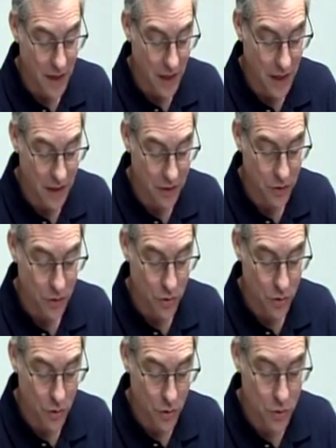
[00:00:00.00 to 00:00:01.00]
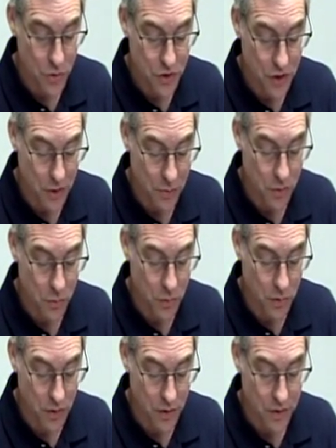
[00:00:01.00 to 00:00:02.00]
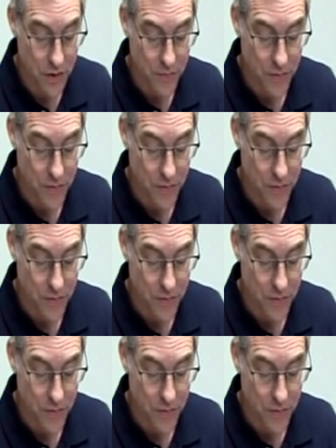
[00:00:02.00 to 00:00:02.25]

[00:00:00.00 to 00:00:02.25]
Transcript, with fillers: And you shall reward